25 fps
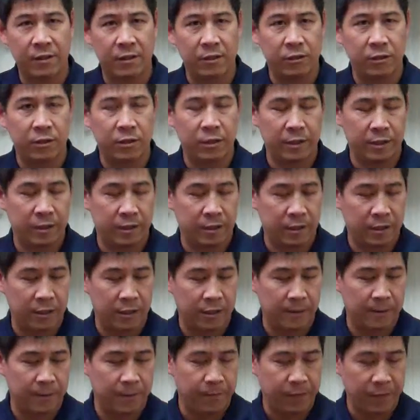
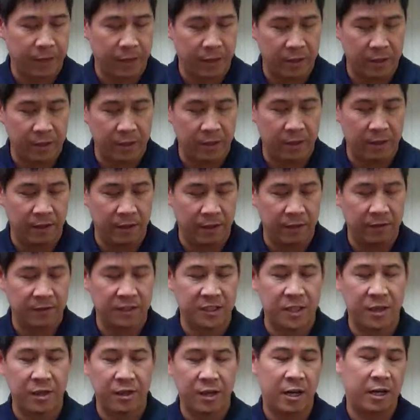a
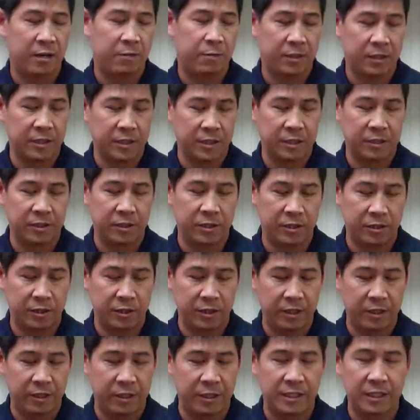synthetic material
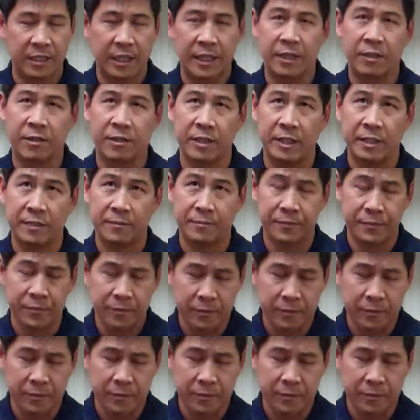in this area.